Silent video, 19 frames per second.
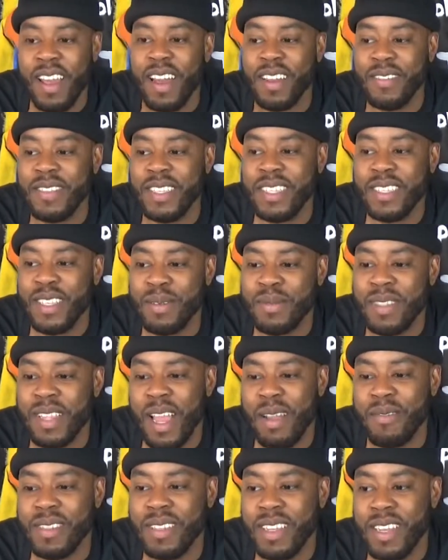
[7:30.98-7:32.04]
This is something
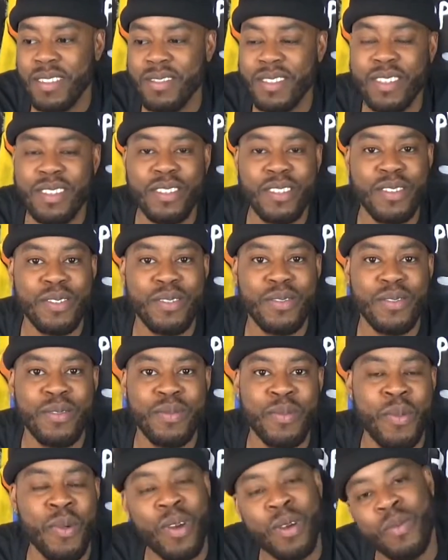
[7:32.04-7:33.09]
that I would love to
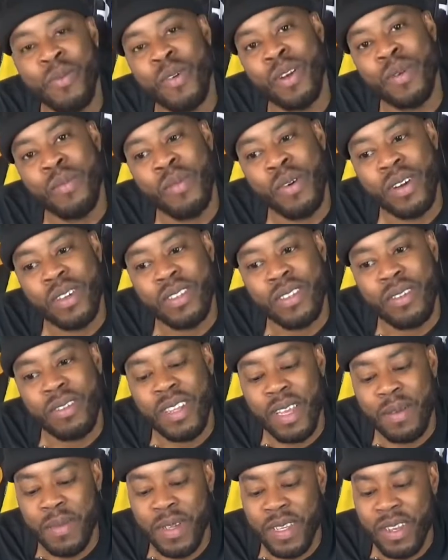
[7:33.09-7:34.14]
do more and more and more. So
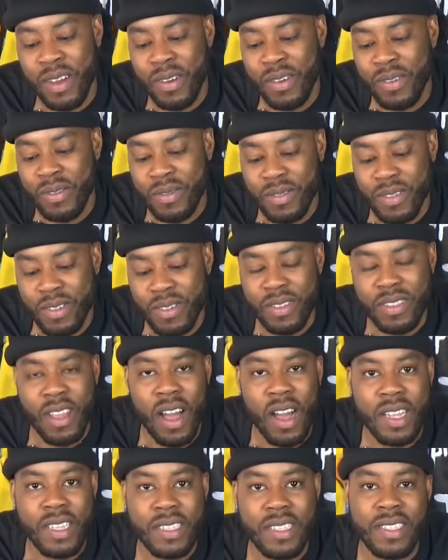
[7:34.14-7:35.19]
let me know your
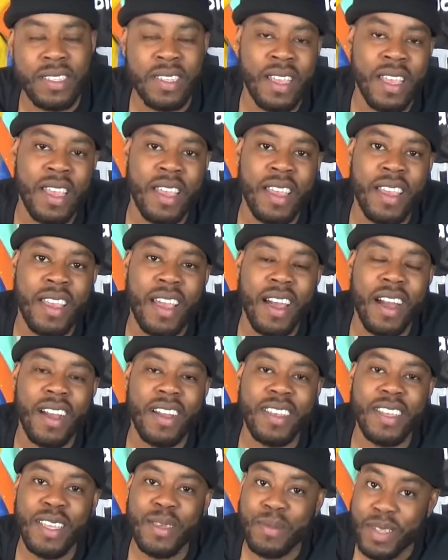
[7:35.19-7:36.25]
thoughts.
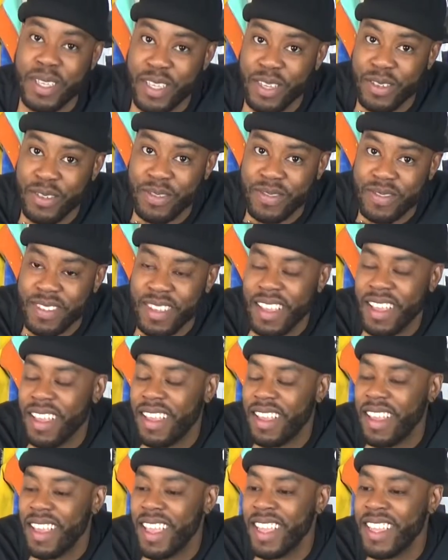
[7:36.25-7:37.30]
Keep it cute.
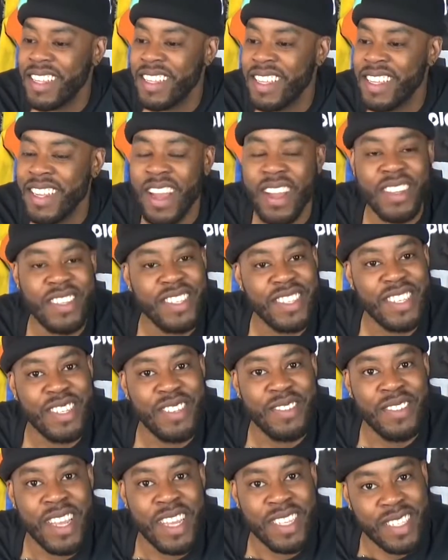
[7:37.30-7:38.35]
And then I'll see
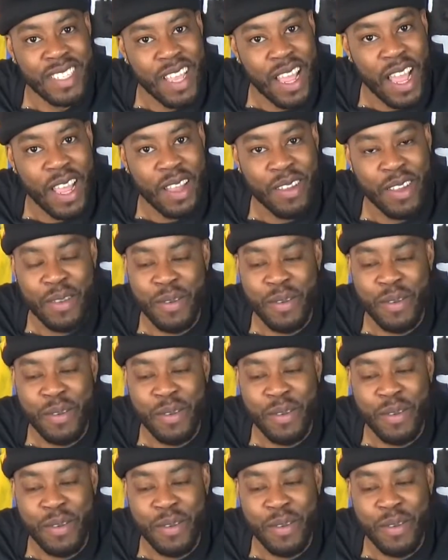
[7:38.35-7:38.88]
you next time.